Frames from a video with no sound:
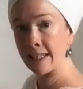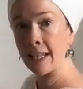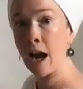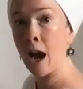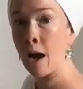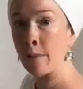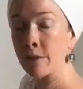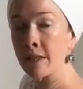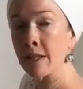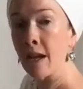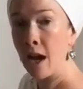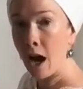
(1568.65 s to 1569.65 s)
The
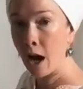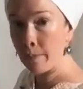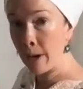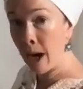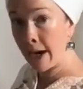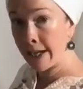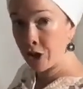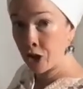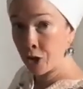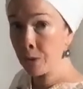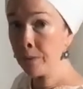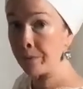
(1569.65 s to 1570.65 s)
arms are behind
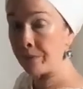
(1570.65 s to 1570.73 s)
you.